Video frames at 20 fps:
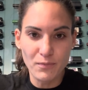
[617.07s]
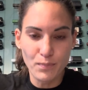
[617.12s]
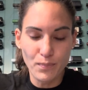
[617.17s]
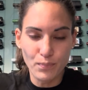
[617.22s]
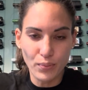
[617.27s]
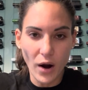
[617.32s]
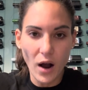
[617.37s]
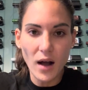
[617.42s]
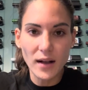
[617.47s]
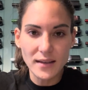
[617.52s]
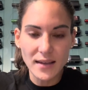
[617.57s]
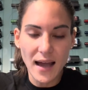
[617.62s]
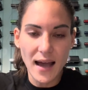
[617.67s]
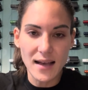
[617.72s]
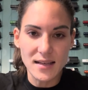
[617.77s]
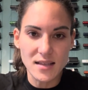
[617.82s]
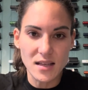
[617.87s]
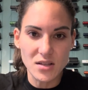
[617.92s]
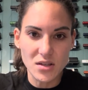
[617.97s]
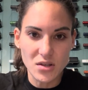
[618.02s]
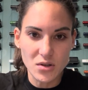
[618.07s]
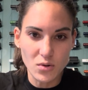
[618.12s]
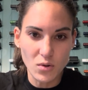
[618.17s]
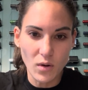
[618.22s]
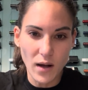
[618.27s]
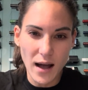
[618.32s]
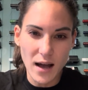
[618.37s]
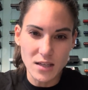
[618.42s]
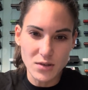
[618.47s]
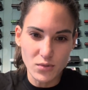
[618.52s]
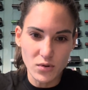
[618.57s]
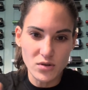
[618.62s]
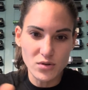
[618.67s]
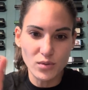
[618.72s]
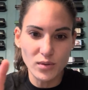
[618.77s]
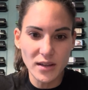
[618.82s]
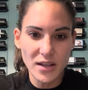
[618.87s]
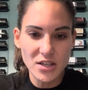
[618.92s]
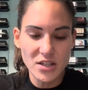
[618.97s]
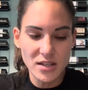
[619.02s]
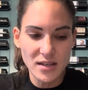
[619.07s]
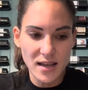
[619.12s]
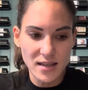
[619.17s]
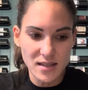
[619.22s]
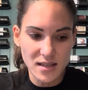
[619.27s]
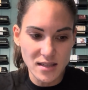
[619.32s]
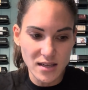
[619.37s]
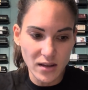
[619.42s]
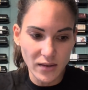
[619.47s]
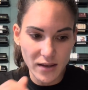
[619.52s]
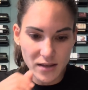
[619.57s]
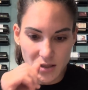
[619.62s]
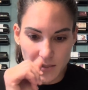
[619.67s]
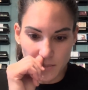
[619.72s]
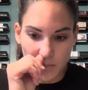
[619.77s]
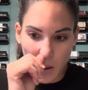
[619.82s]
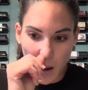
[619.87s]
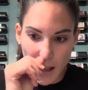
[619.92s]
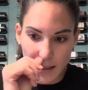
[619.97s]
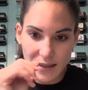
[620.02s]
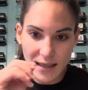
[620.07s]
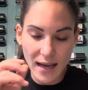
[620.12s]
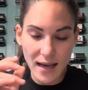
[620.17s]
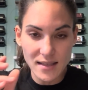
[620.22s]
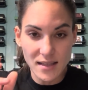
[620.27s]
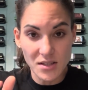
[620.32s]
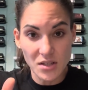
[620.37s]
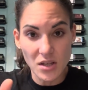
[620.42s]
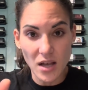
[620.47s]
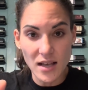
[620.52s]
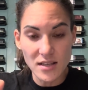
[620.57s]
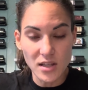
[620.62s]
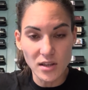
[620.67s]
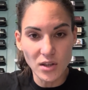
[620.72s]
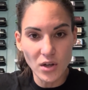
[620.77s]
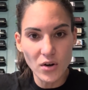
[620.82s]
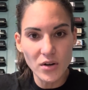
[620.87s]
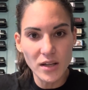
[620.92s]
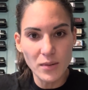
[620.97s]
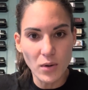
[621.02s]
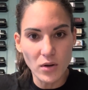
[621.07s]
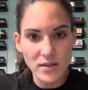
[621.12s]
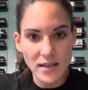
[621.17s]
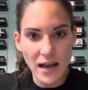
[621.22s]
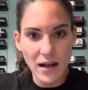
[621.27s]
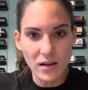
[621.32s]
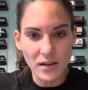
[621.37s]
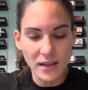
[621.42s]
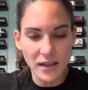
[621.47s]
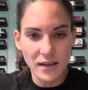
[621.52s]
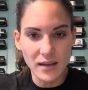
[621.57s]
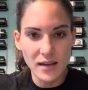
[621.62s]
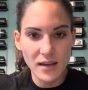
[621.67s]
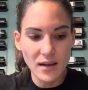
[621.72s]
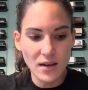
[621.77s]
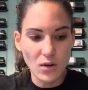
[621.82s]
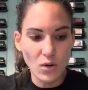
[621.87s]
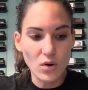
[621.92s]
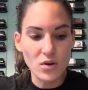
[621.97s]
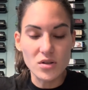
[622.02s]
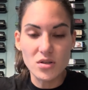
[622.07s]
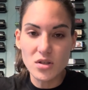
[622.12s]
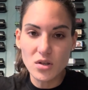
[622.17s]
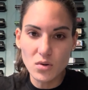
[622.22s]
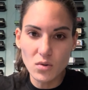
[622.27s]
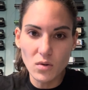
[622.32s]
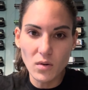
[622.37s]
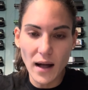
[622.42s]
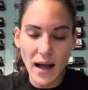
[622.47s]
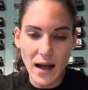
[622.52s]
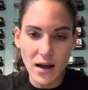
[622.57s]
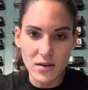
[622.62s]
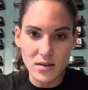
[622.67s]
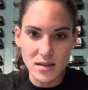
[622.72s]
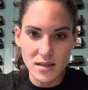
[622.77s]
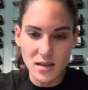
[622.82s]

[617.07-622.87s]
broadcast as a schoolhouse, whereas religion necessarily isn't broadcast as a learning modality or a schoolhouse.